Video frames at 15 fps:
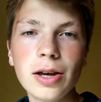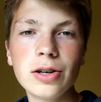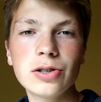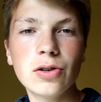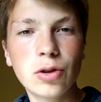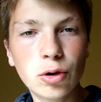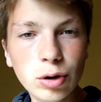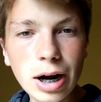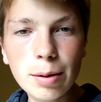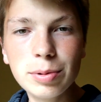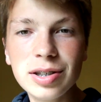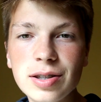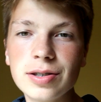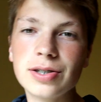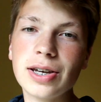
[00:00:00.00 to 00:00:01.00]
So the craw
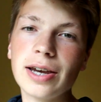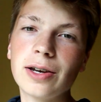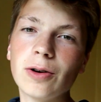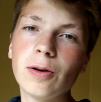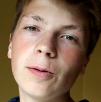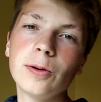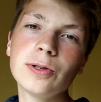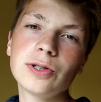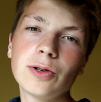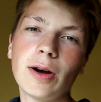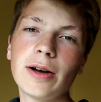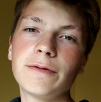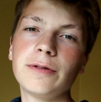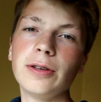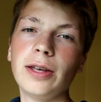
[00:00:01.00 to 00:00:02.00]
beat the Senko, so
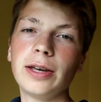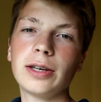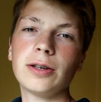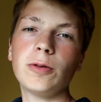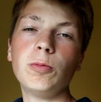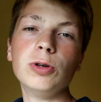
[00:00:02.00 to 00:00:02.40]
I feel like